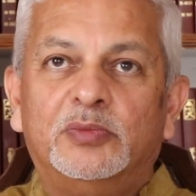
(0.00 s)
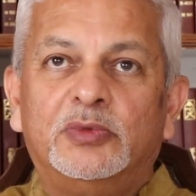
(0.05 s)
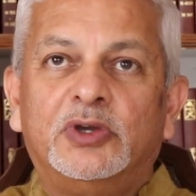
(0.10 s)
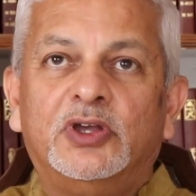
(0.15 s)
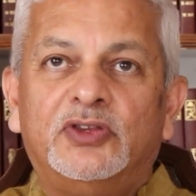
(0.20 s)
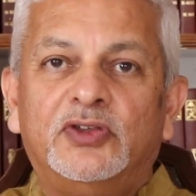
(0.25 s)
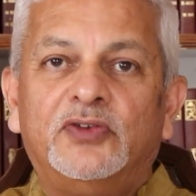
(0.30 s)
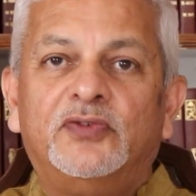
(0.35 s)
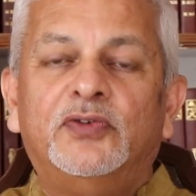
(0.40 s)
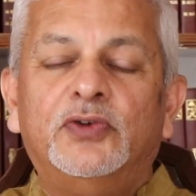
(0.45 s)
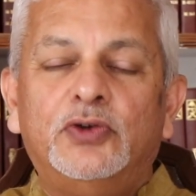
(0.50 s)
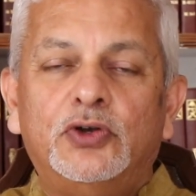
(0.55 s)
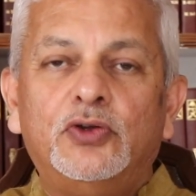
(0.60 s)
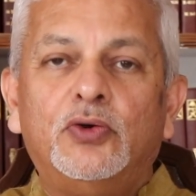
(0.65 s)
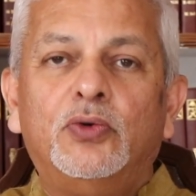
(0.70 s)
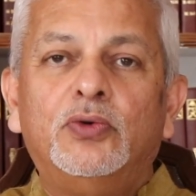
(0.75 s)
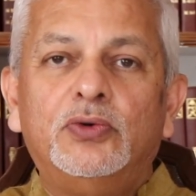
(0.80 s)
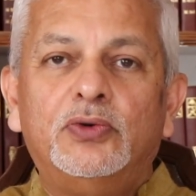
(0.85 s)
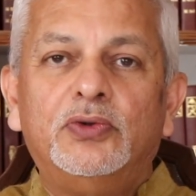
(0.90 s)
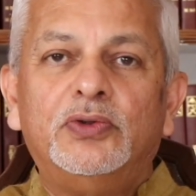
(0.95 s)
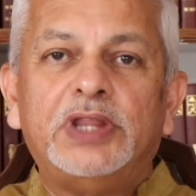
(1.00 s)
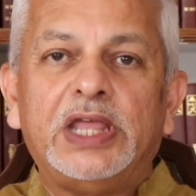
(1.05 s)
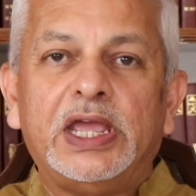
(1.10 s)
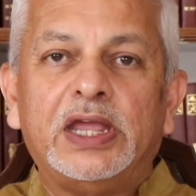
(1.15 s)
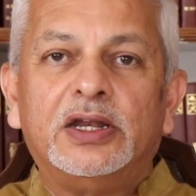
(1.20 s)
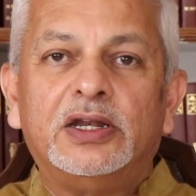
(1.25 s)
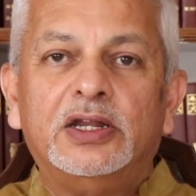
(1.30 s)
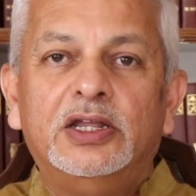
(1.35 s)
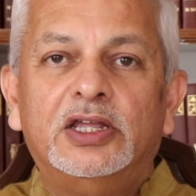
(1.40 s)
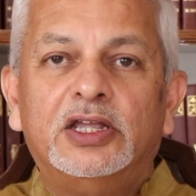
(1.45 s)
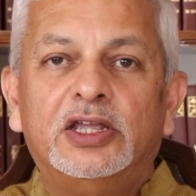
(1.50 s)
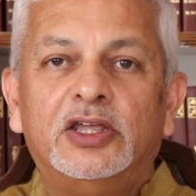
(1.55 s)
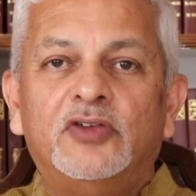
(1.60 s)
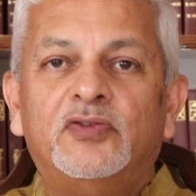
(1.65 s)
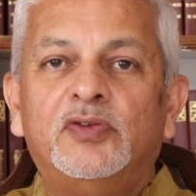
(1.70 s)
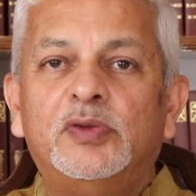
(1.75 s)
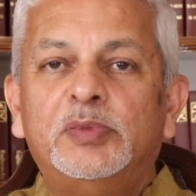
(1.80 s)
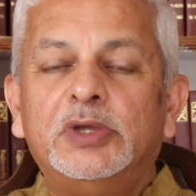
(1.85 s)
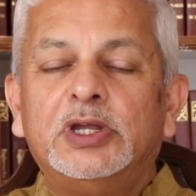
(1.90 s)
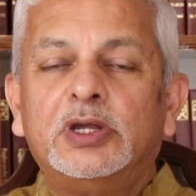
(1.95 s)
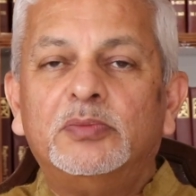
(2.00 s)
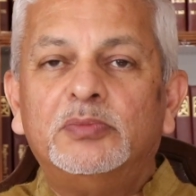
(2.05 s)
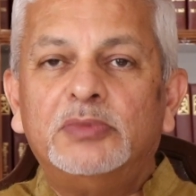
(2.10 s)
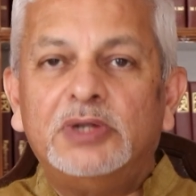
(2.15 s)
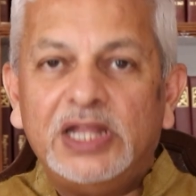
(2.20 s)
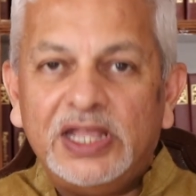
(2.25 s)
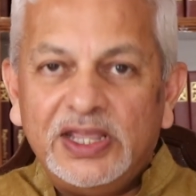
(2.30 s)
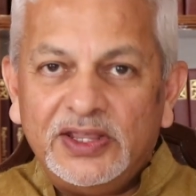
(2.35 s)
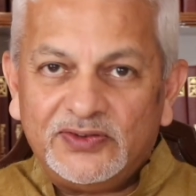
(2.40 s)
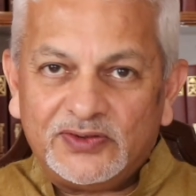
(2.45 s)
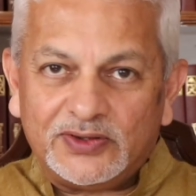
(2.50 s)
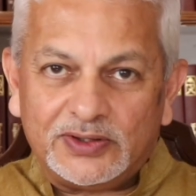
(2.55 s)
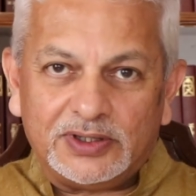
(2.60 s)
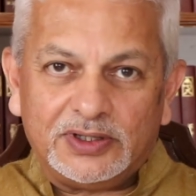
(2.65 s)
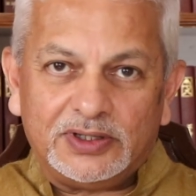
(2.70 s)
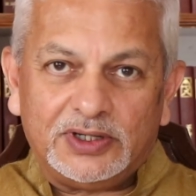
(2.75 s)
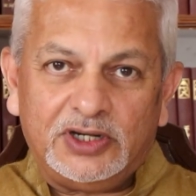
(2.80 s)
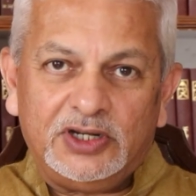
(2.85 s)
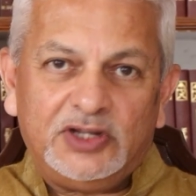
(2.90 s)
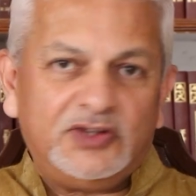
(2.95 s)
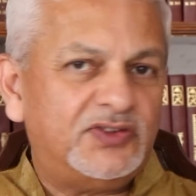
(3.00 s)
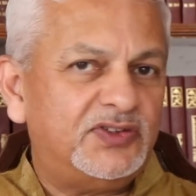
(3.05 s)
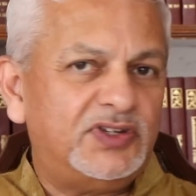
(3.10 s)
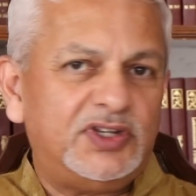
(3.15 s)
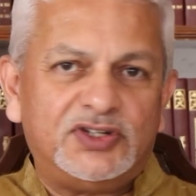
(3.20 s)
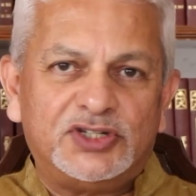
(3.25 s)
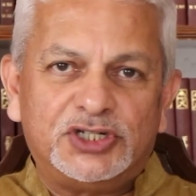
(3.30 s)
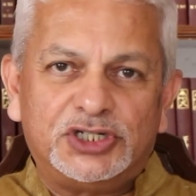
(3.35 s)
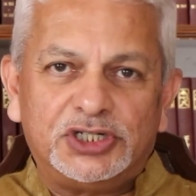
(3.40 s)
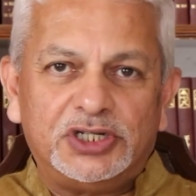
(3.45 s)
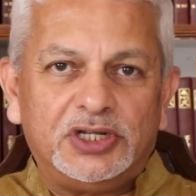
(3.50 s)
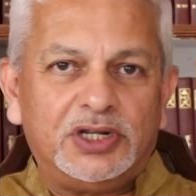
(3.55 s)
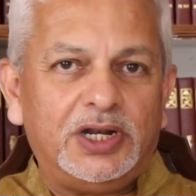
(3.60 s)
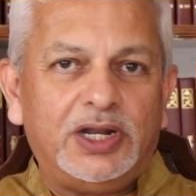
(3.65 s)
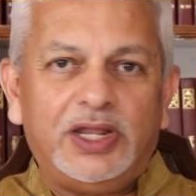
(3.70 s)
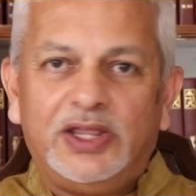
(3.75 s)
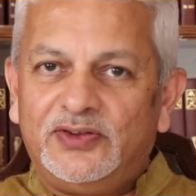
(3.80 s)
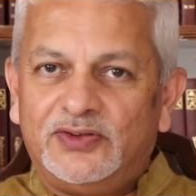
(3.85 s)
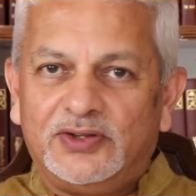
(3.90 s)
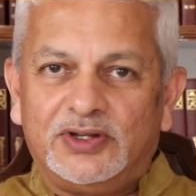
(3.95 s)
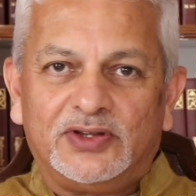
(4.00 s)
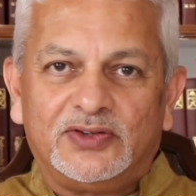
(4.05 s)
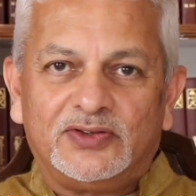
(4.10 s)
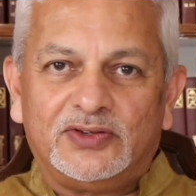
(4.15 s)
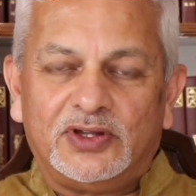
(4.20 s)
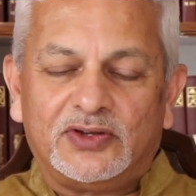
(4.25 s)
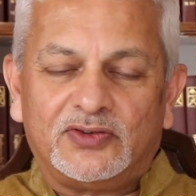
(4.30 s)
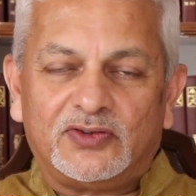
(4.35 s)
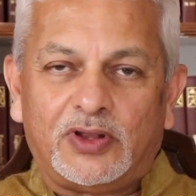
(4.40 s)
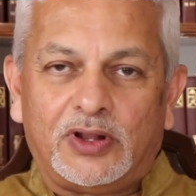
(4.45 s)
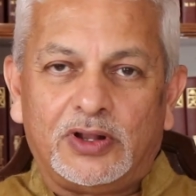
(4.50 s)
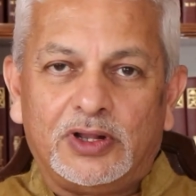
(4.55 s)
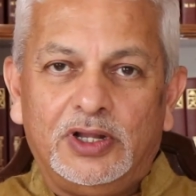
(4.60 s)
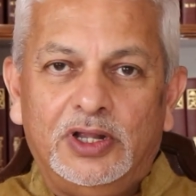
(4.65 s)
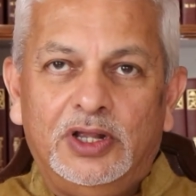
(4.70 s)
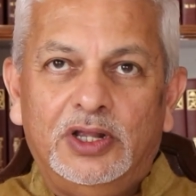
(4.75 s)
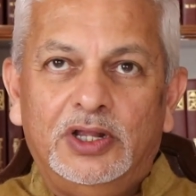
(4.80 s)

Because if you don't do that, if you become lazy, and it's just sheer laziness, that's all.